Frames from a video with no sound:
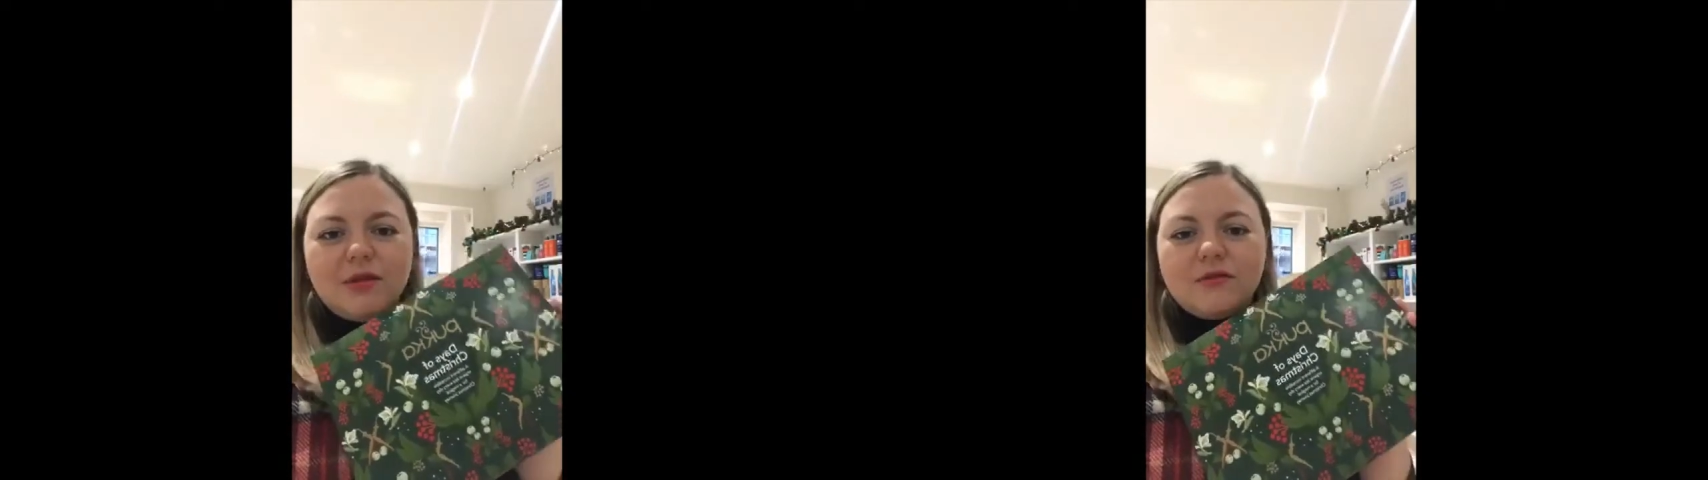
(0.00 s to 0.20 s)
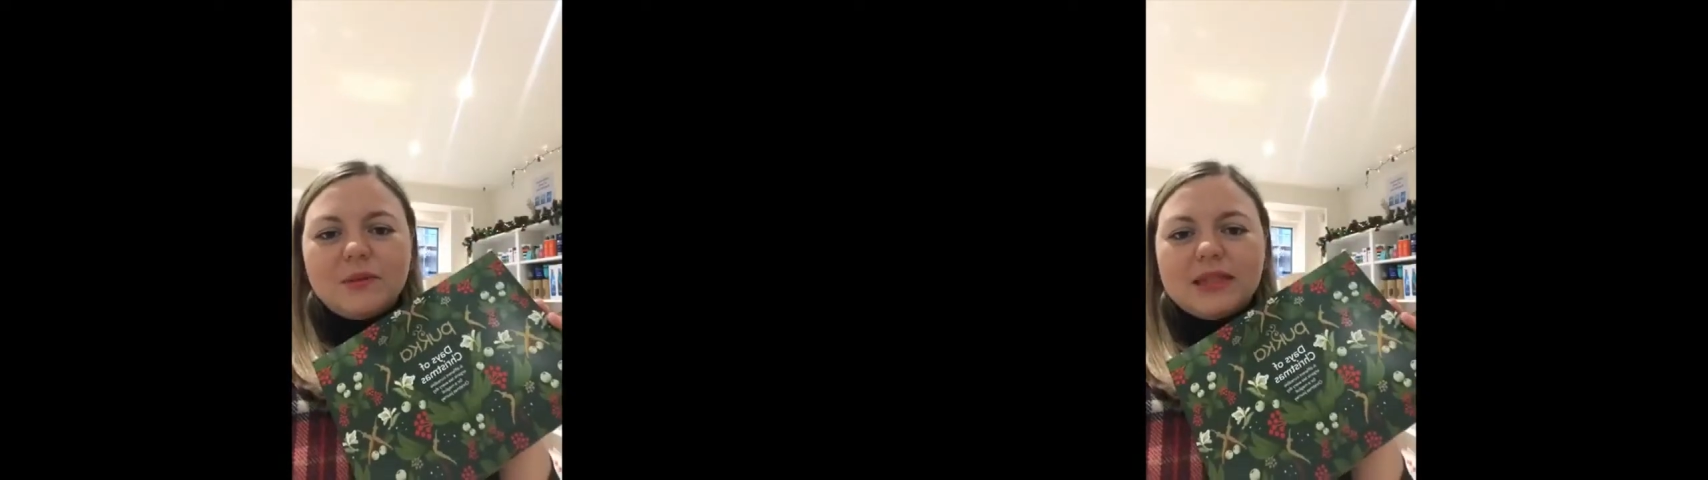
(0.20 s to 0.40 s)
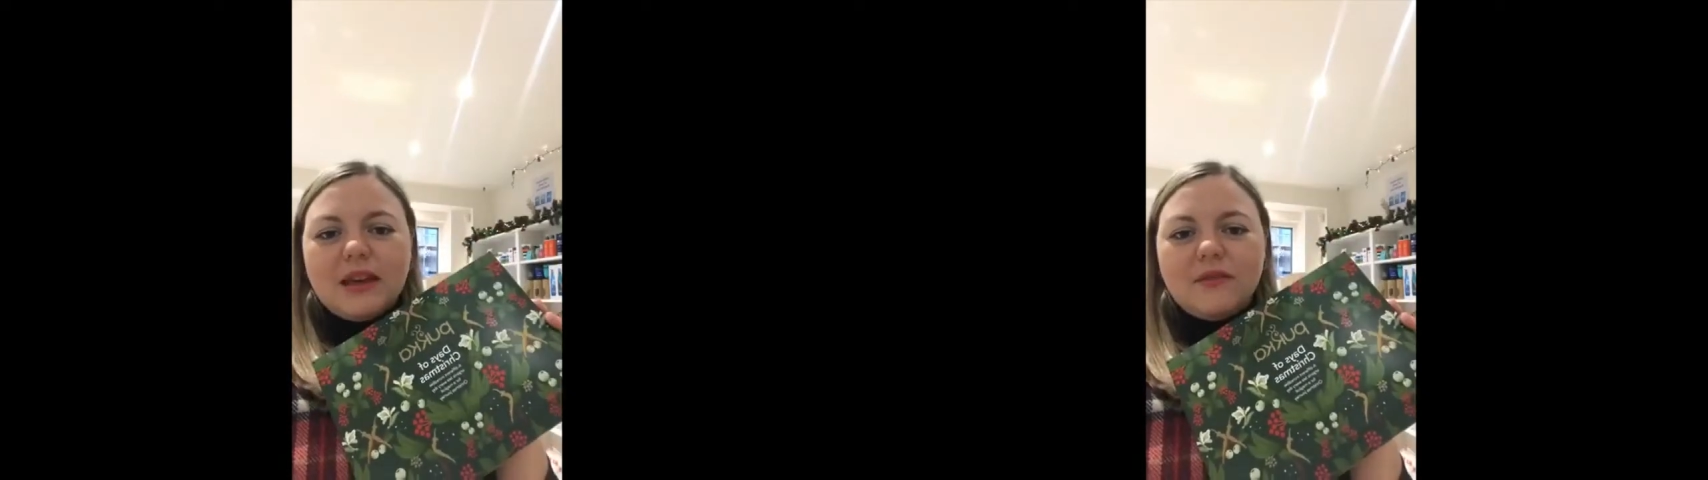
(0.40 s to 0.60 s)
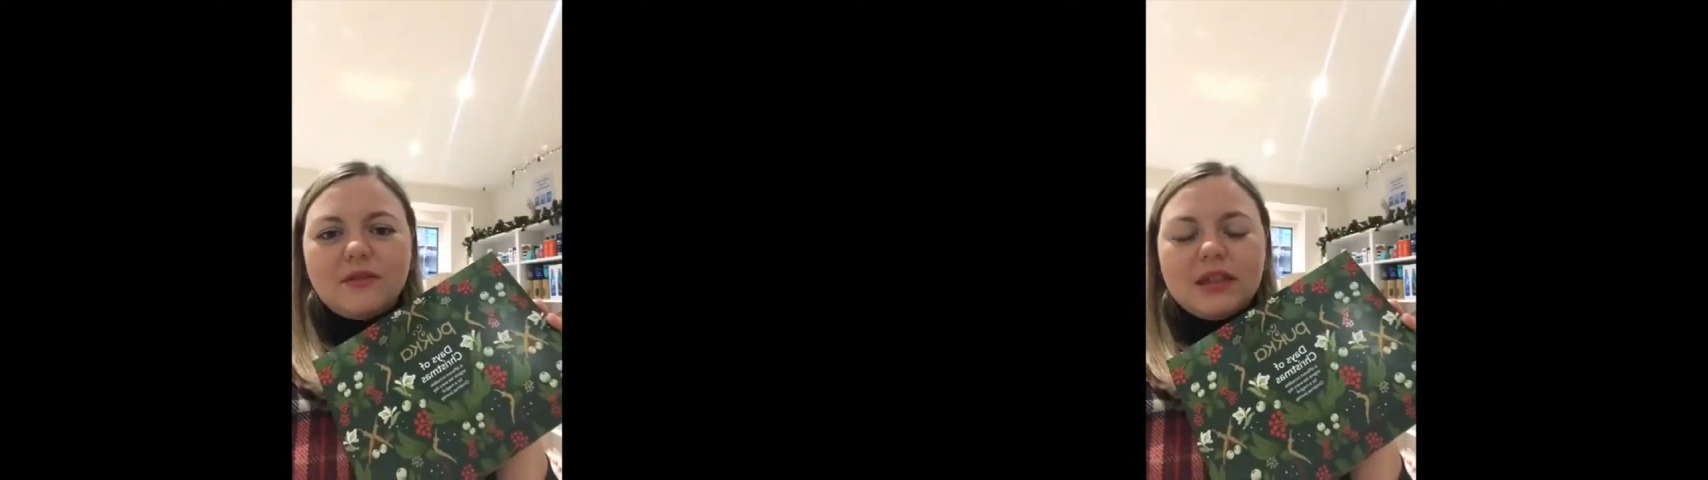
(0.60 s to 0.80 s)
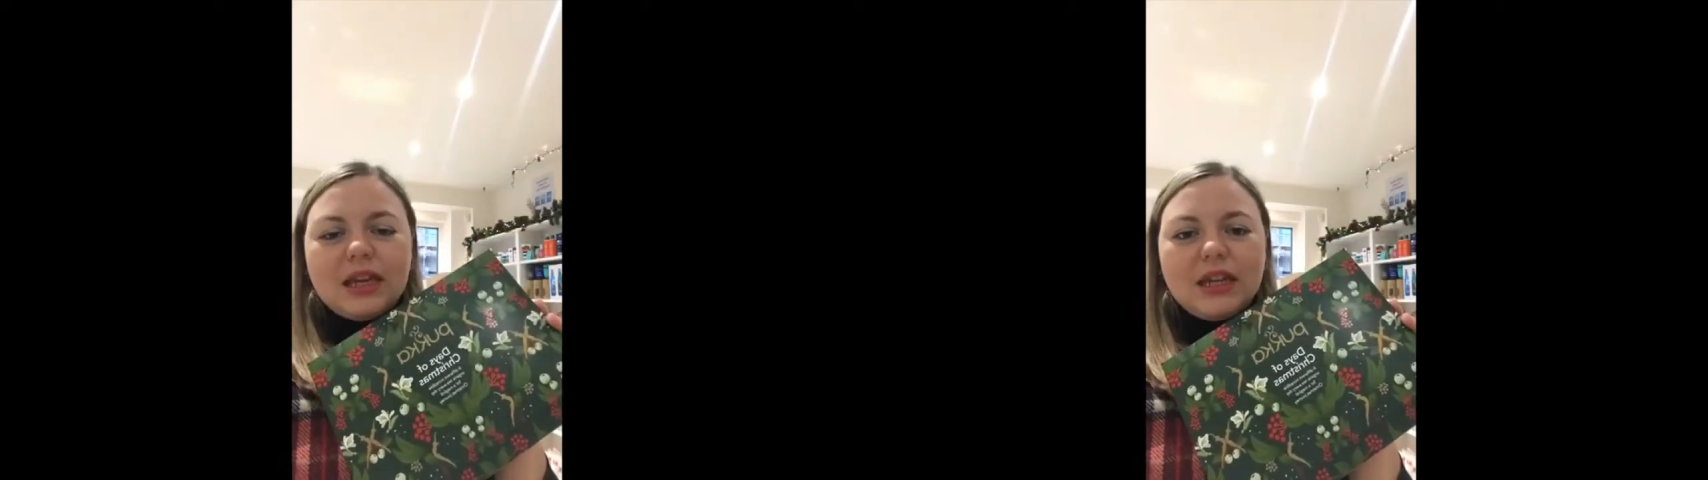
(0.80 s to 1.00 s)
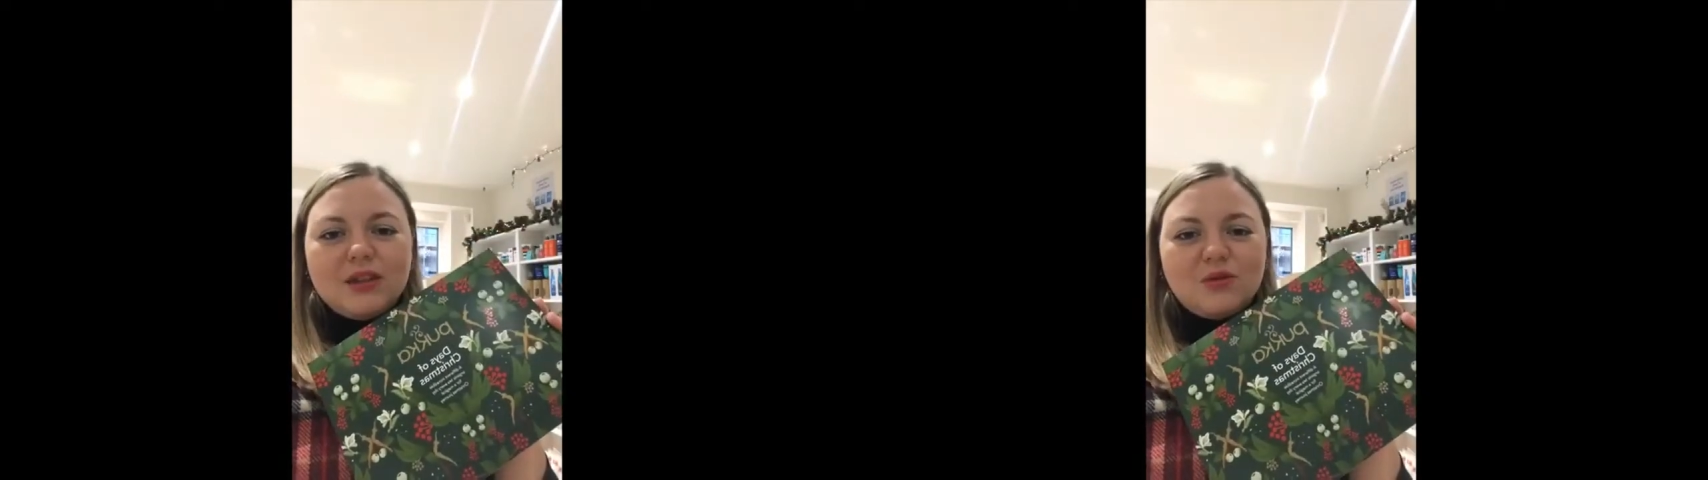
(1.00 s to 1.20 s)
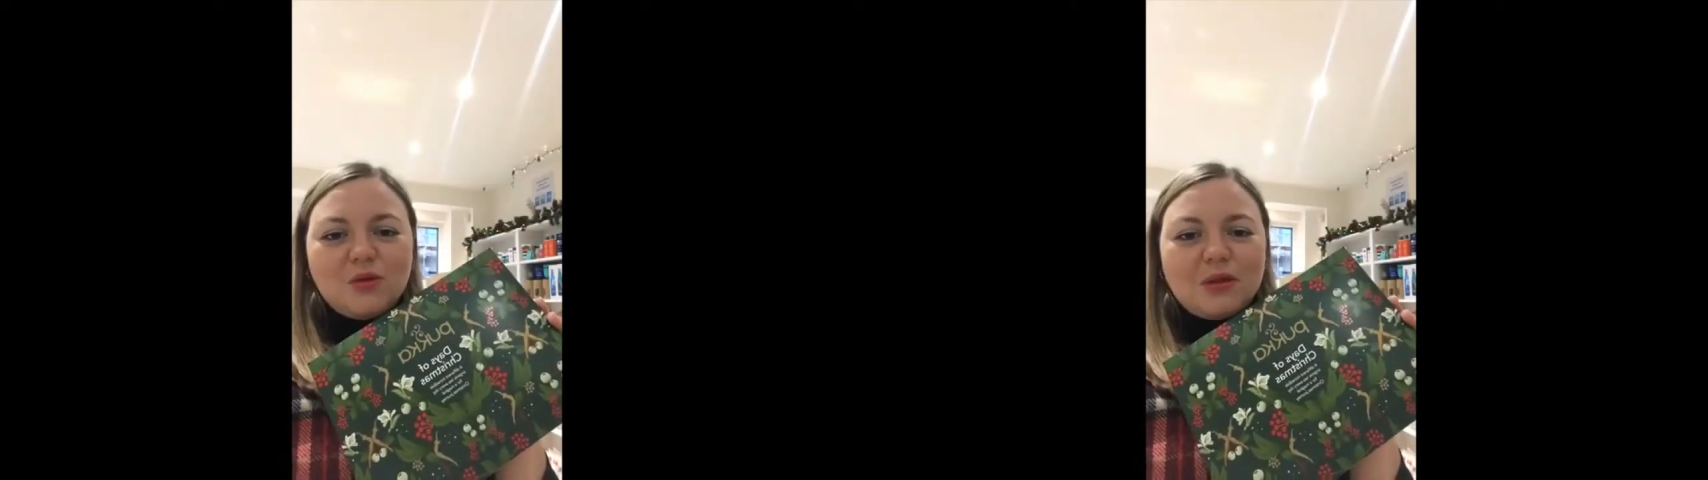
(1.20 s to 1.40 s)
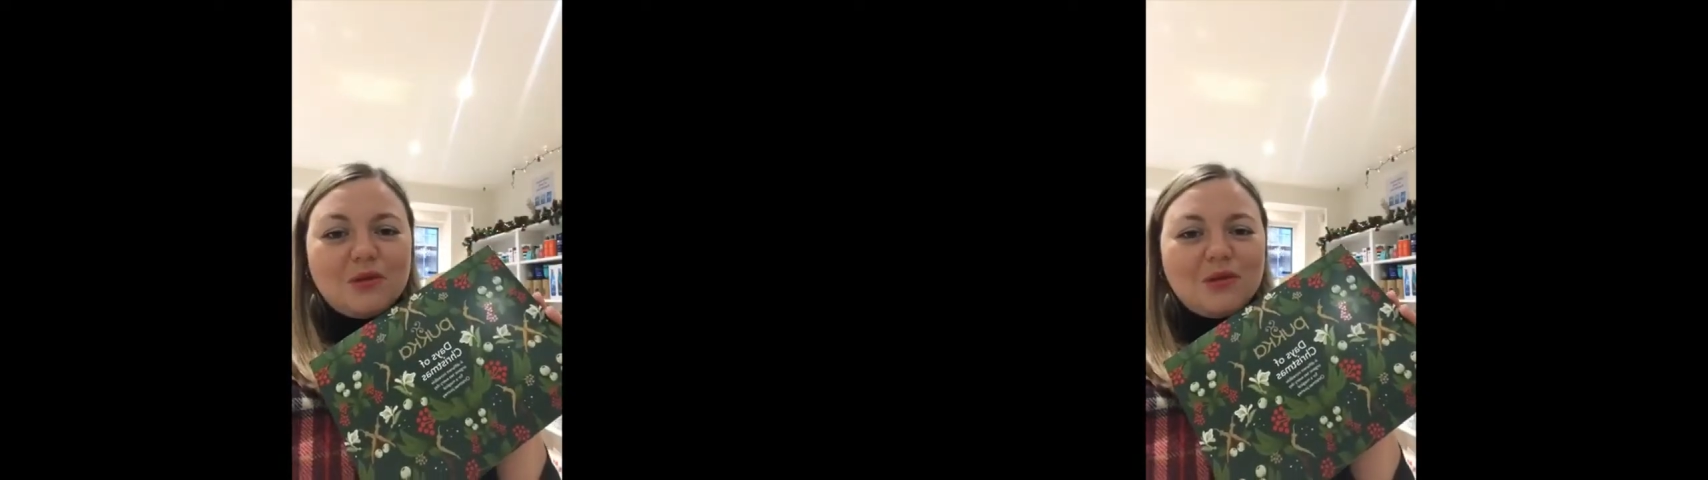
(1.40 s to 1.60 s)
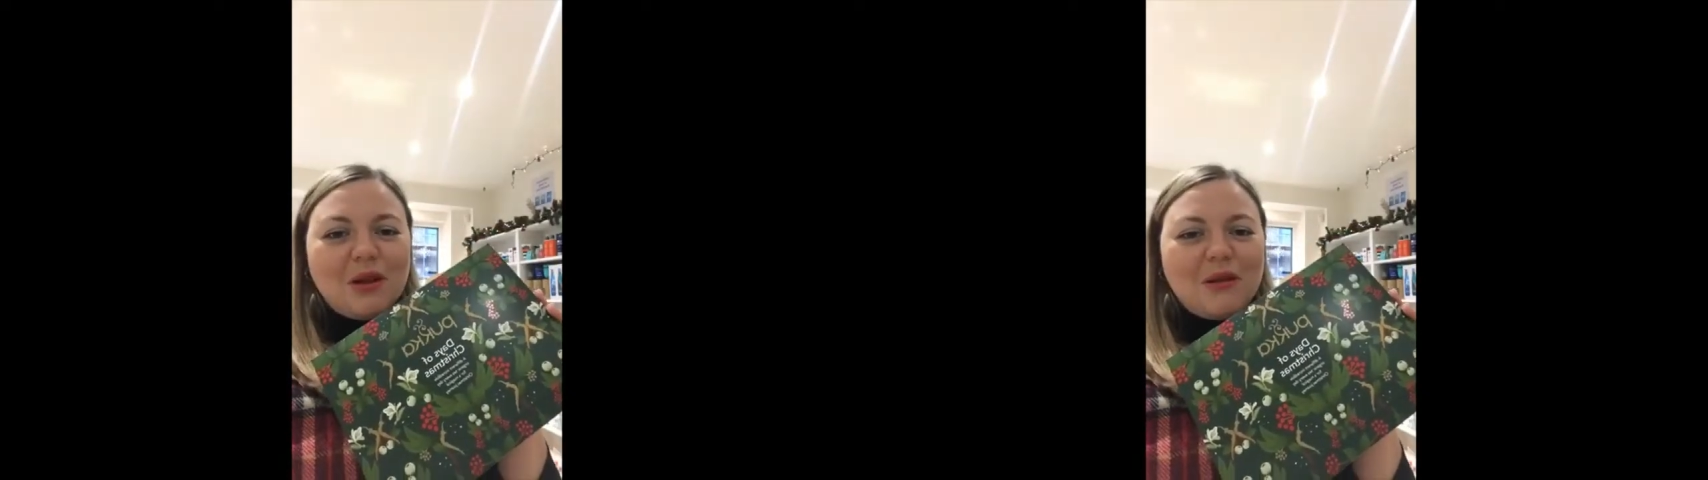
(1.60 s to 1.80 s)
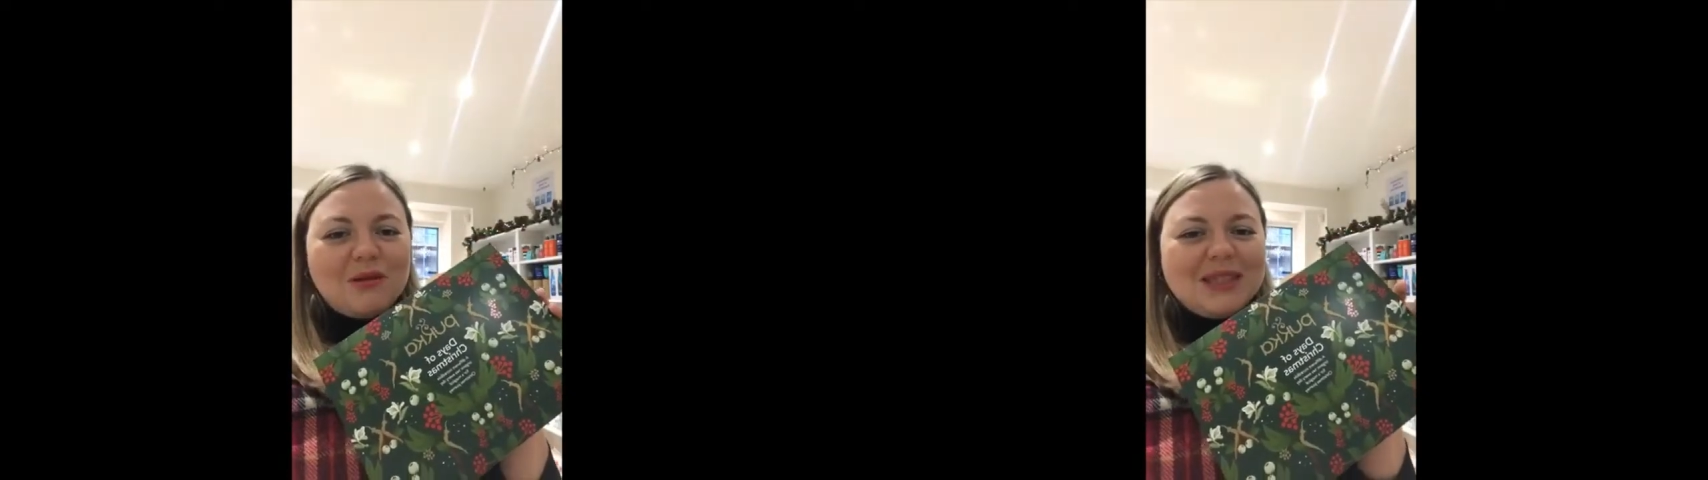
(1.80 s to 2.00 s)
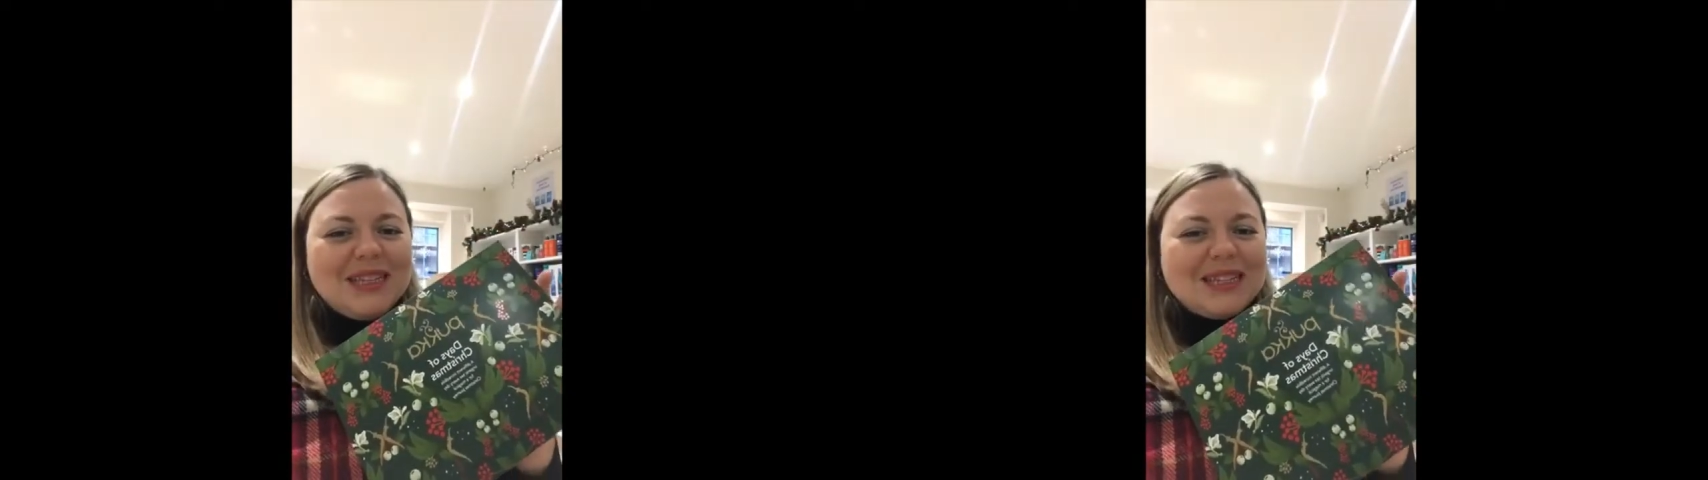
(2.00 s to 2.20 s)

gift and they can enjoy them throughout the season.